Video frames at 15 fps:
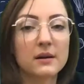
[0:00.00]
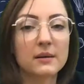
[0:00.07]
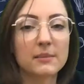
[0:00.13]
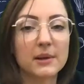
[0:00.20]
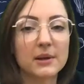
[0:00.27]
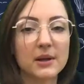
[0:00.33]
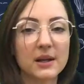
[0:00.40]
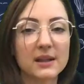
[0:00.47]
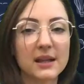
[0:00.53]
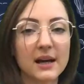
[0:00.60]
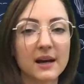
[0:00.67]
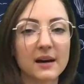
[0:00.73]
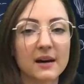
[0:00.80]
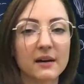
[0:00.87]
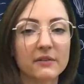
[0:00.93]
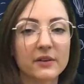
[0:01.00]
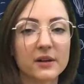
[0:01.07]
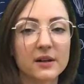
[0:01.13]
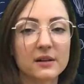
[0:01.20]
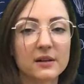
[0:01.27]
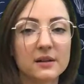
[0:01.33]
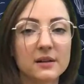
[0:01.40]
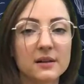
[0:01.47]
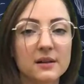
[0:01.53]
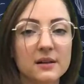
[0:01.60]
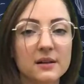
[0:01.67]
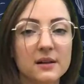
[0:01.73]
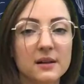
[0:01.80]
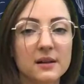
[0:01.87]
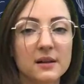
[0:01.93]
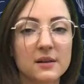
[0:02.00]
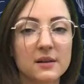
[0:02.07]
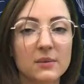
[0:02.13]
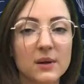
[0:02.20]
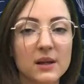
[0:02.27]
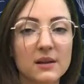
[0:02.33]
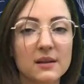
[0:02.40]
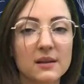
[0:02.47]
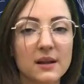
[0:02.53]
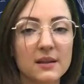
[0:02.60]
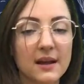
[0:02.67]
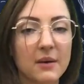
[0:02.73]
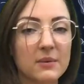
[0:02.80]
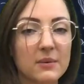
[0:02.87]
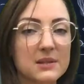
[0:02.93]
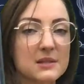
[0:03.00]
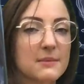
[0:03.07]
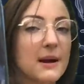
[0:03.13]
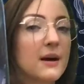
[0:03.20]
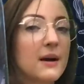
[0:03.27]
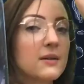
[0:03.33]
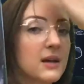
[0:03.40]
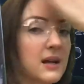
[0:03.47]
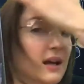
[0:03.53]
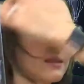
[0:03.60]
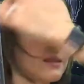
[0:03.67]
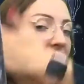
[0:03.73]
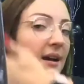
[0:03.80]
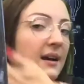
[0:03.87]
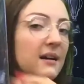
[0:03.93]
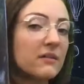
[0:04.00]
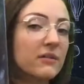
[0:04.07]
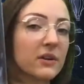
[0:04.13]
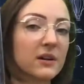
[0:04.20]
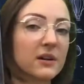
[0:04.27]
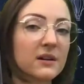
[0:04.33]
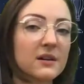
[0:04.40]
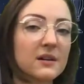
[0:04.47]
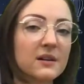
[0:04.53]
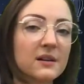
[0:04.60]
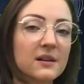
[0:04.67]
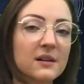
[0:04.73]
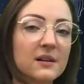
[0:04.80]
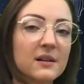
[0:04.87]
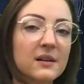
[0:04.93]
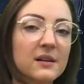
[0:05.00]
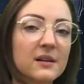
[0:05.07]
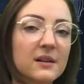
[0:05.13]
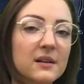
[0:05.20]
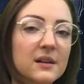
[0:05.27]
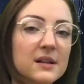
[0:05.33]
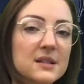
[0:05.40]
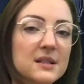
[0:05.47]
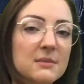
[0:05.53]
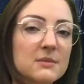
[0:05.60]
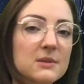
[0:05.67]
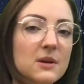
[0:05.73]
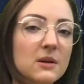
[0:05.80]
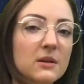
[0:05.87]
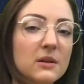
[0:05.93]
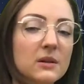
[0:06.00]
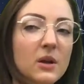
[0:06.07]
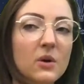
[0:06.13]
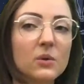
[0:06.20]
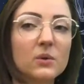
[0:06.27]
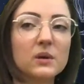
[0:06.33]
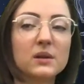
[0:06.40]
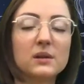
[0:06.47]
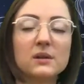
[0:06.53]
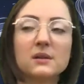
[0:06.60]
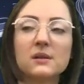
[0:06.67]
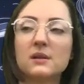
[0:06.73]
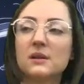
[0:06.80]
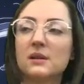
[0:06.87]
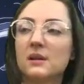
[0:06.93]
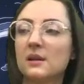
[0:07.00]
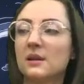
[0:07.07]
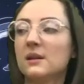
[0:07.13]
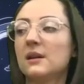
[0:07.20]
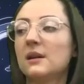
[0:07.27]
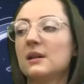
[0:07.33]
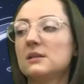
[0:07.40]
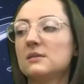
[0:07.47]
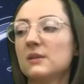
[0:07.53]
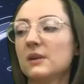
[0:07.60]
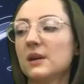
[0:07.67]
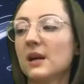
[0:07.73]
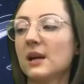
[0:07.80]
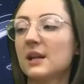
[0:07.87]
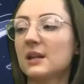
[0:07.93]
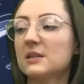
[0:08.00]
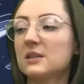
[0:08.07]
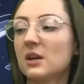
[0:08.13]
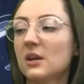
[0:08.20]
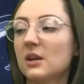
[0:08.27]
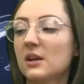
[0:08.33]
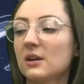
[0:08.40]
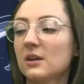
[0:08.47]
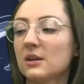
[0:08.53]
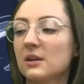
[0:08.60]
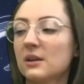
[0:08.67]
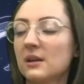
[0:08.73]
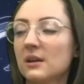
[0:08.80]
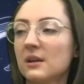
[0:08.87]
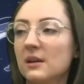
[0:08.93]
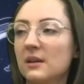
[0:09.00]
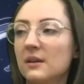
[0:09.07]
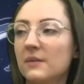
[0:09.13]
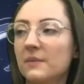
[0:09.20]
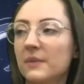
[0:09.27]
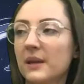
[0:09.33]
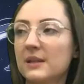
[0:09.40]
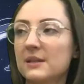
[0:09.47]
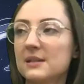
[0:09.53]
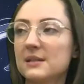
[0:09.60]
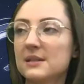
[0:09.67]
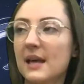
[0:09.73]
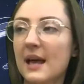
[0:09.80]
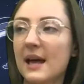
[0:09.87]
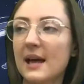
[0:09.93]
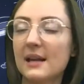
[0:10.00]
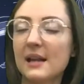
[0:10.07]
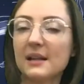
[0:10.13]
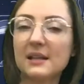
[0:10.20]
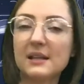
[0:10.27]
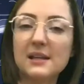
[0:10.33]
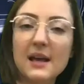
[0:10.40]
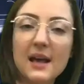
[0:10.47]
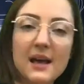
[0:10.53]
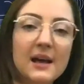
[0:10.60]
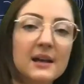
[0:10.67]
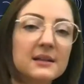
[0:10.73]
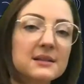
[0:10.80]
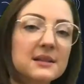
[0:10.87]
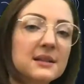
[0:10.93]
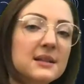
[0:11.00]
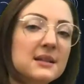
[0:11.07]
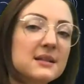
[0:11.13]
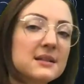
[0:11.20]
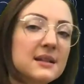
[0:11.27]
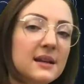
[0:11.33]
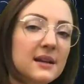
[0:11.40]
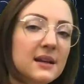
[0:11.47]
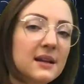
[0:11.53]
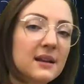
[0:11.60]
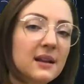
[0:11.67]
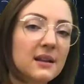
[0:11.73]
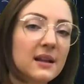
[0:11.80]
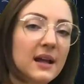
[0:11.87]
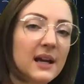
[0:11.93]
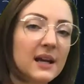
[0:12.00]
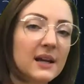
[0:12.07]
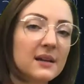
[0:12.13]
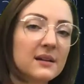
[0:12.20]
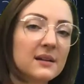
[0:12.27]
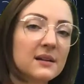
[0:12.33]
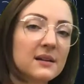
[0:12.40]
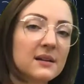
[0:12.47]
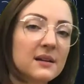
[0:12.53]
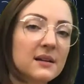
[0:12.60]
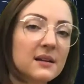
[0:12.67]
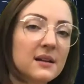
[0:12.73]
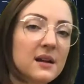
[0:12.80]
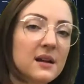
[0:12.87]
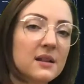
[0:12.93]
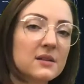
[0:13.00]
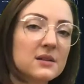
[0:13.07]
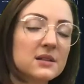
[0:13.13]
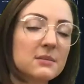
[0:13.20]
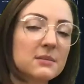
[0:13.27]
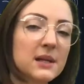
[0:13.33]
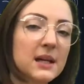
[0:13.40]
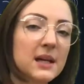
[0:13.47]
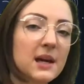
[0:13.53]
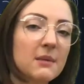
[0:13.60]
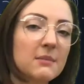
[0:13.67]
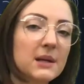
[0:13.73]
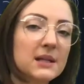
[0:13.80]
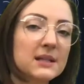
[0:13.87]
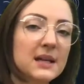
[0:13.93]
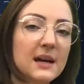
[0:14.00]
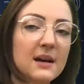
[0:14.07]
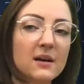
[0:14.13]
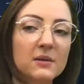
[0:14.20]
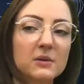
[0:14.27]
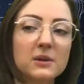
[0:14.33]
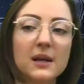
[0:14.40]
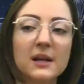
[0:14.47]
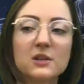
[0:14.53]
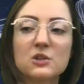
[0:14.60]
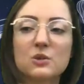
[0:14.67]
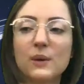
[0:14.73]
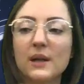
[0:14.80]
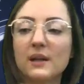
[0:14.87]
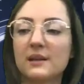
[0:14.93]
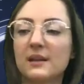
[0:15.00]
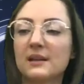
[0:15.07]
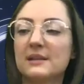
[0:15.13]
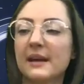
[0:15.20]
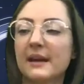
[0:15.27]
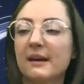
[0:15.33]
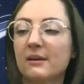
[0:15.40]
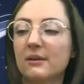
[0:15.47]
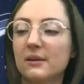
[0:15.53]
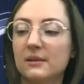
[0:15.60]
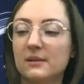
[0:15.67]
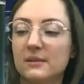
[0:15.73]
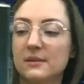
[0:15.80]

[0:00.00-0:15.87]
But look at that cover. What do you think that one's about, looking at that cover? He seems all alone. And it's very kind of dark and sad, and yet he's standing in the light, and there's some light coming down, kind of twinkling down. And